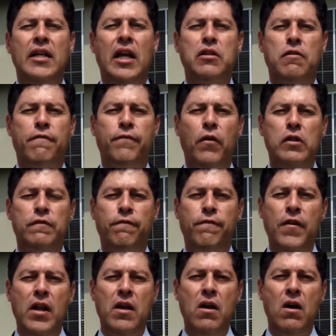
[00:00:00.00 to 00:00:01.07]
Get your first
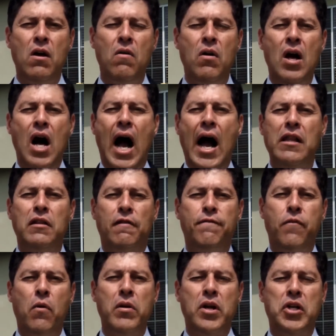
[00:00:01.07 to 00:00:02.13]
video. I look
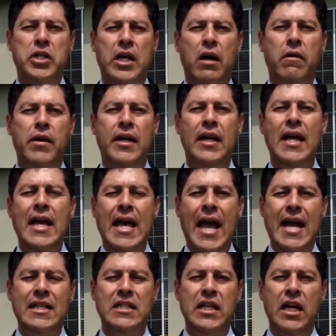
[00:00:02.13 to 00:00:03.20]
forward to sharing
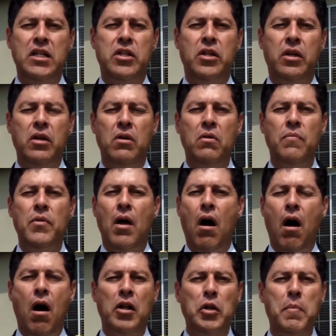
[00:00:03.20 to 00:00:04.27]
and teaching you
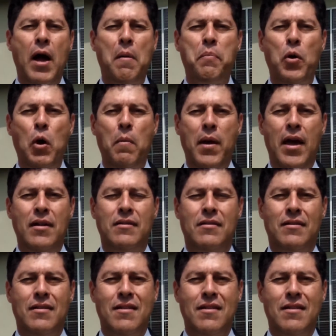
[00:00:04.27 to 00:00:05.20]
all about probate.